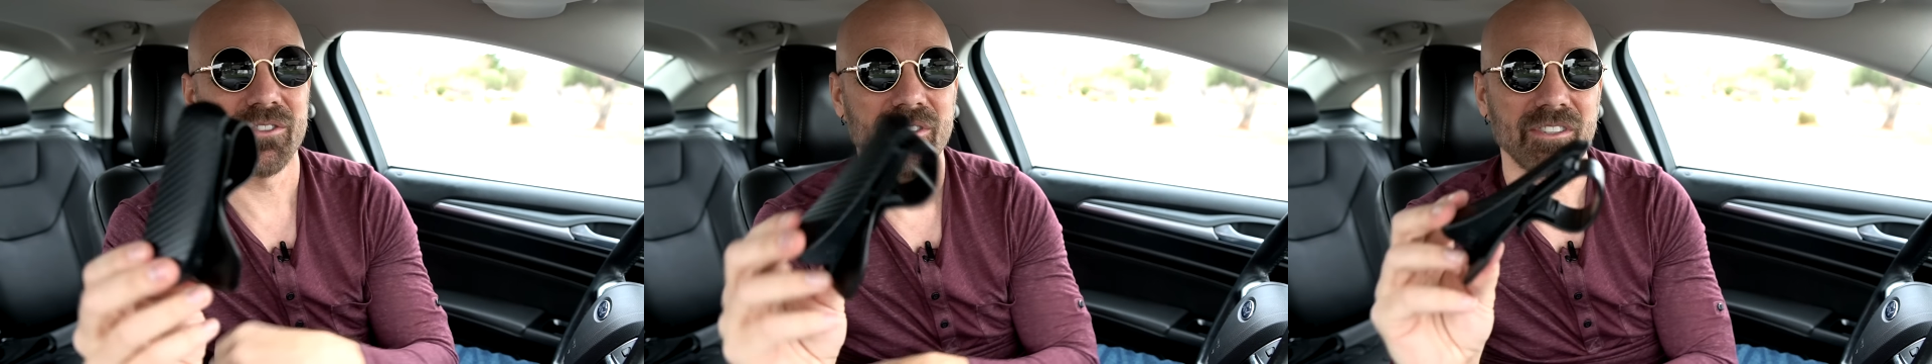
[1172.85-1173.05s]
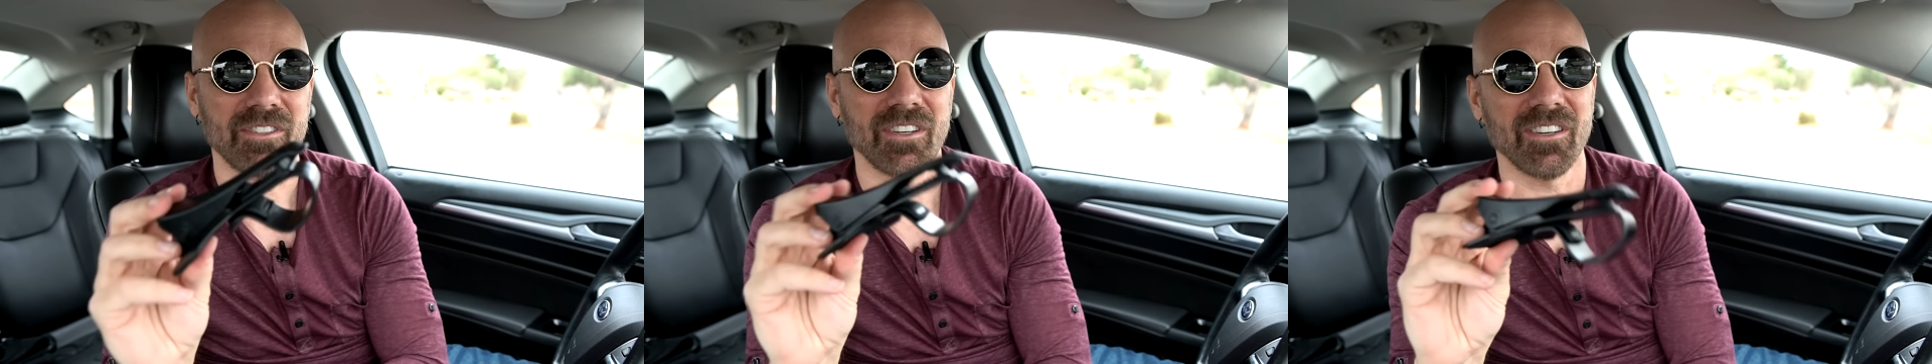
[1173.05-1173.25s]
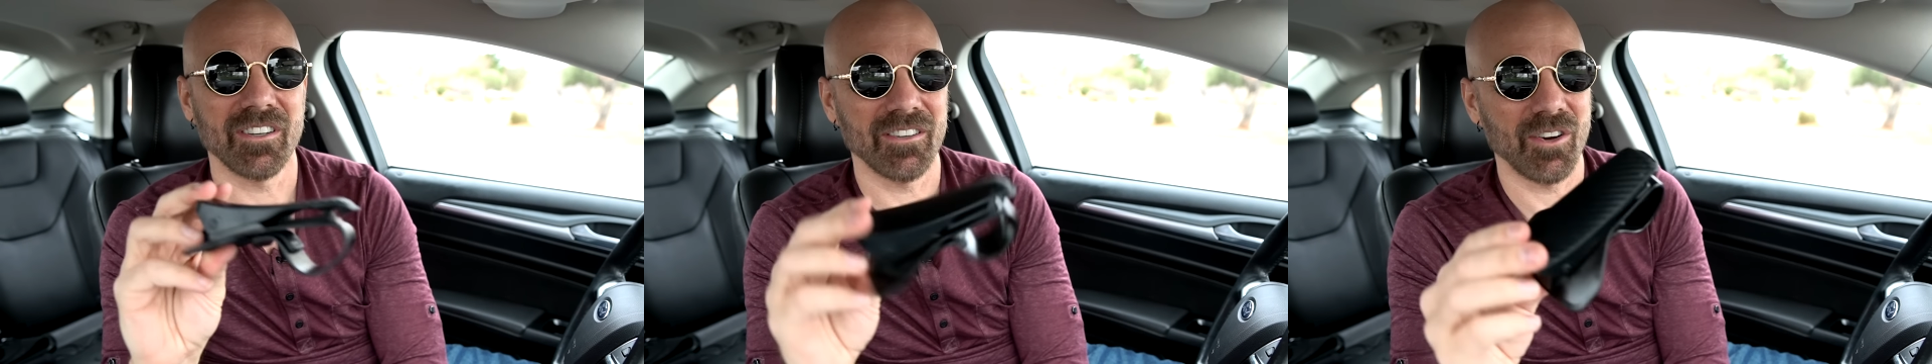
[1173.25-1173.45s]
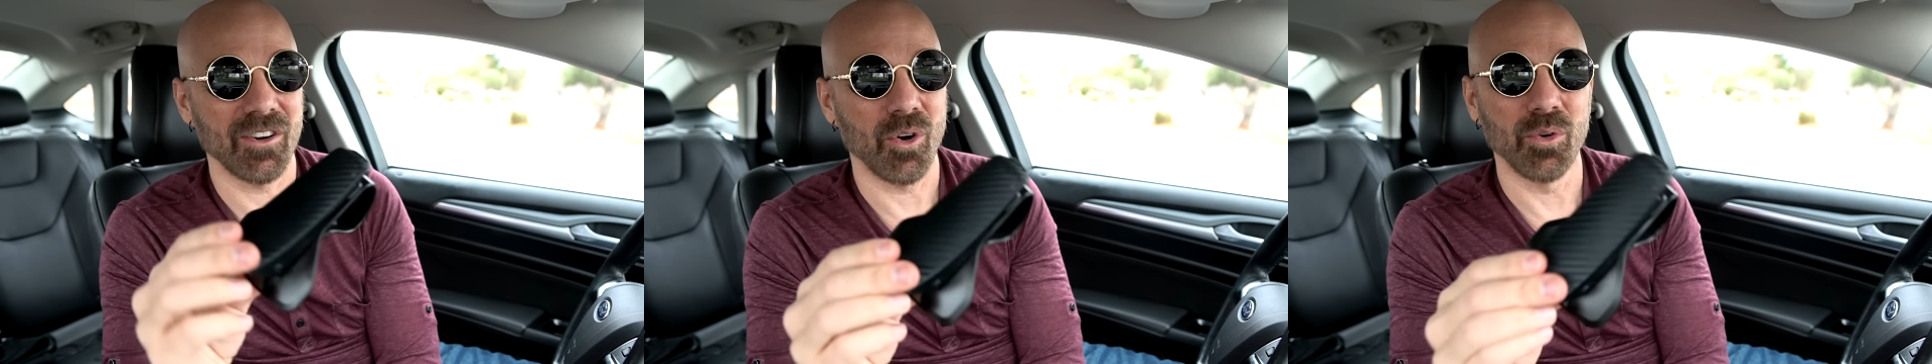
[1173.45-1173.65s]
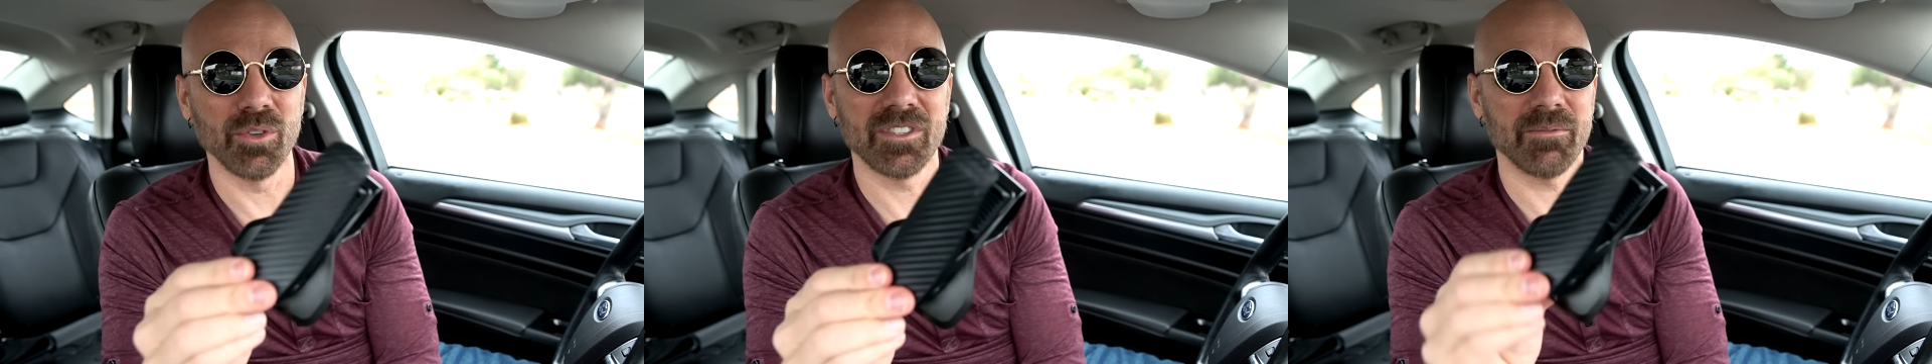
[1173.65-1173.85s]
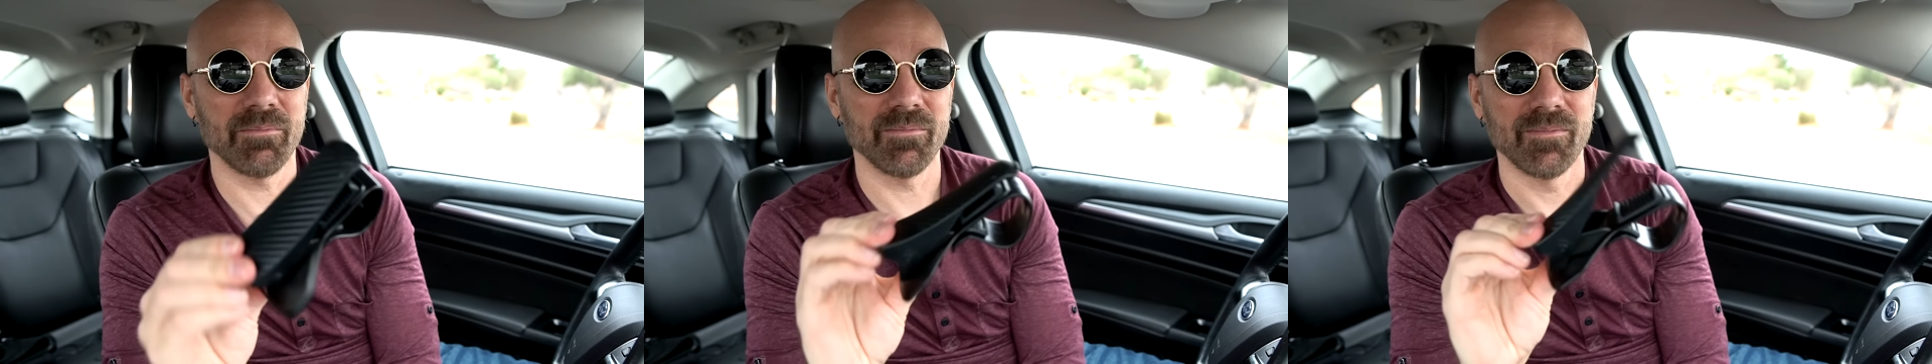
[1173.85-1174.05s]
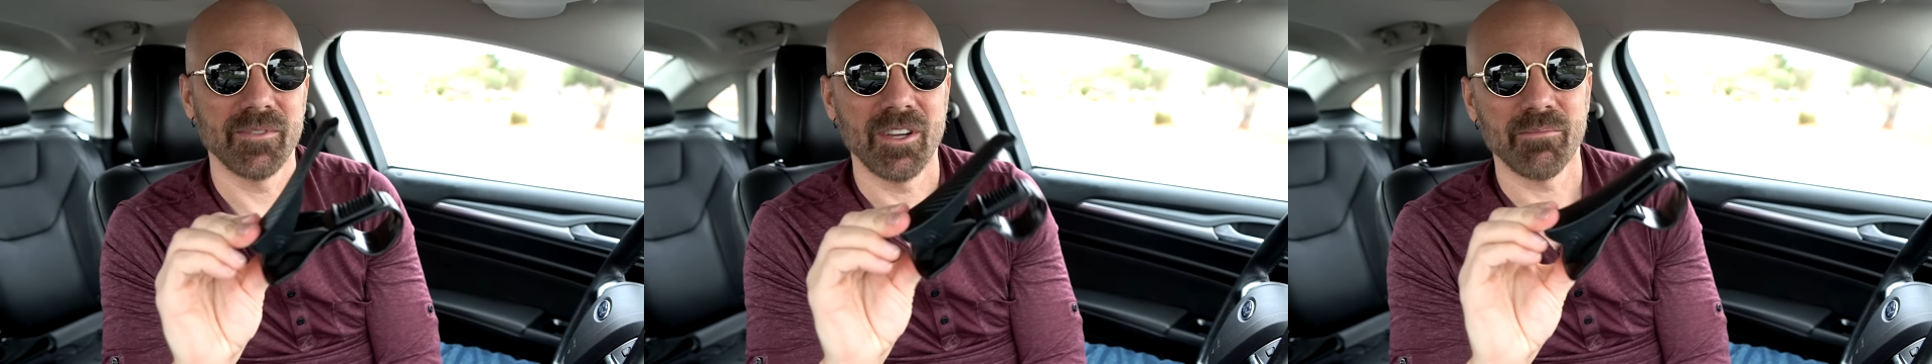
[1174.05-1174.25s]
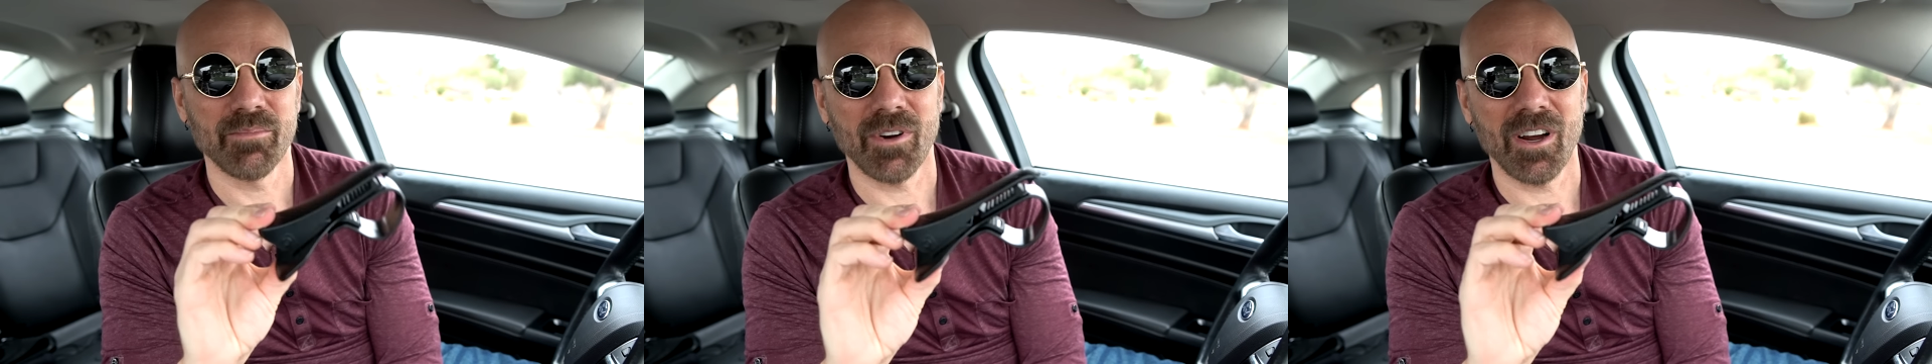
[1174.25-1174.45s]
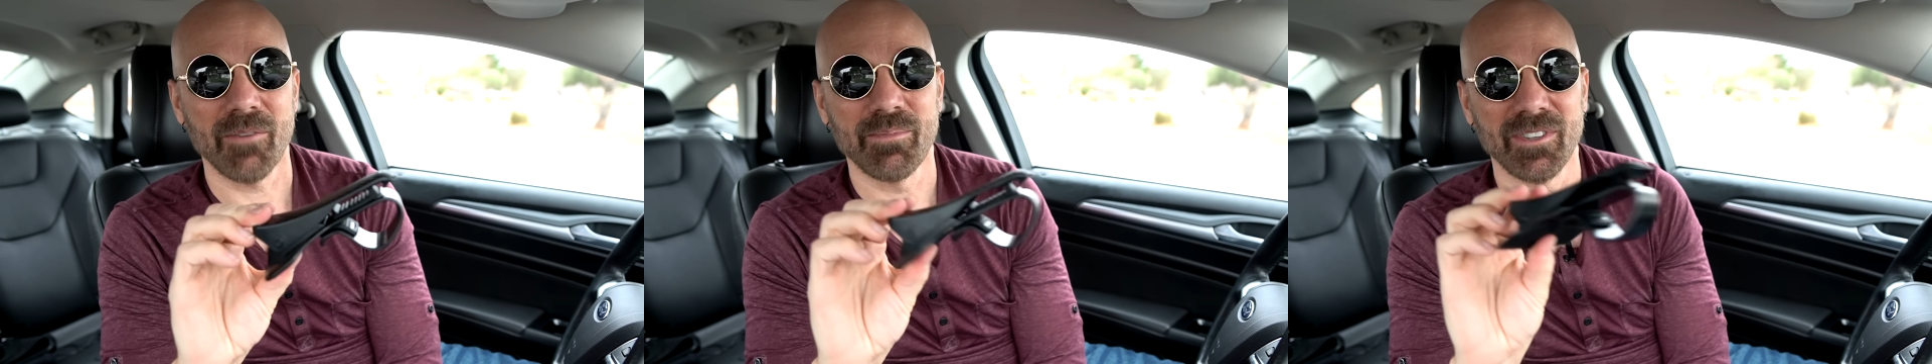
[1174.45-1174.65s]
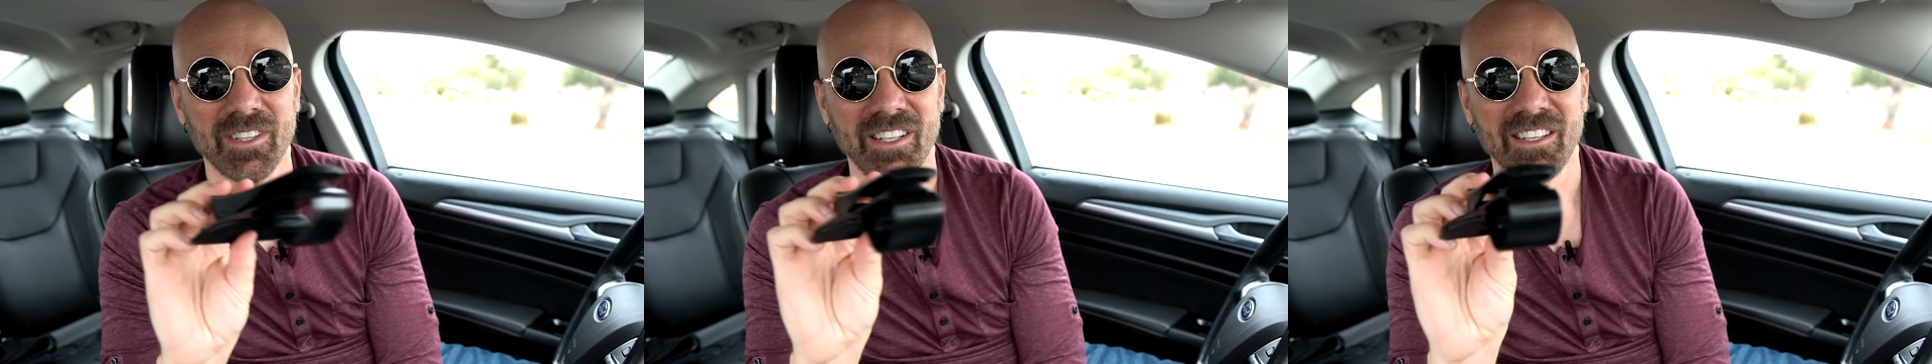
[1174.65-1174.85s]
your car holds it
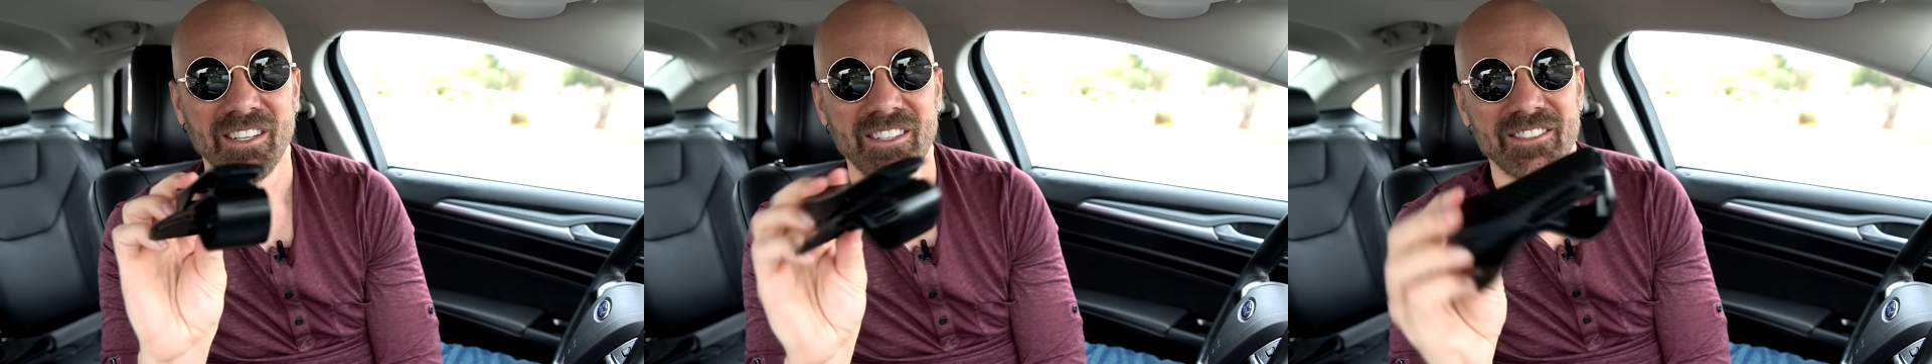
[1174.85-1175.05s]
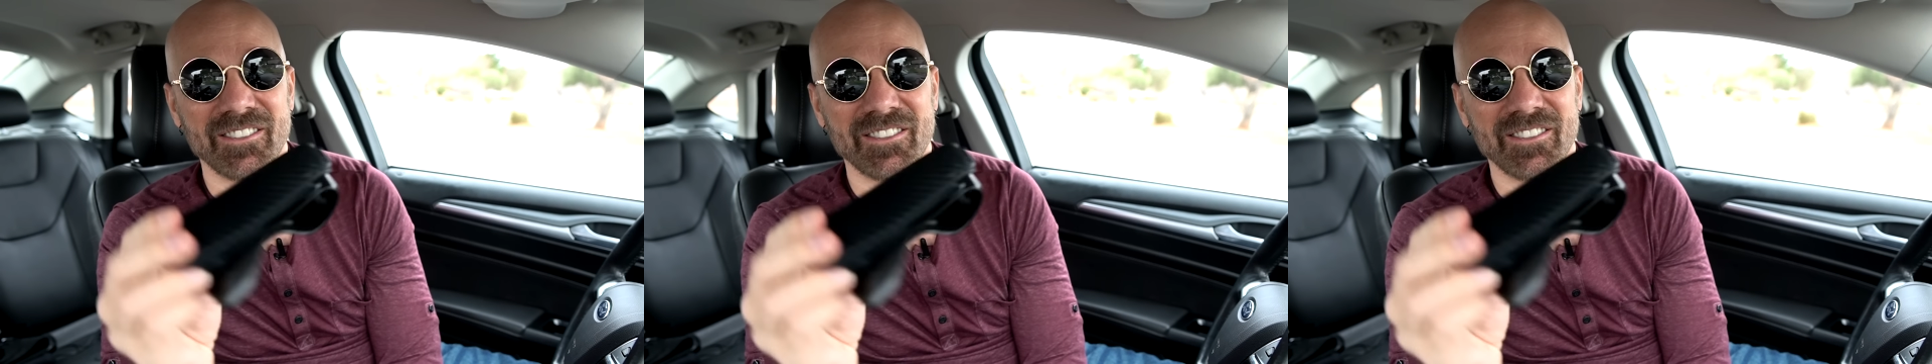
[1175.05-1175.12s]
properly,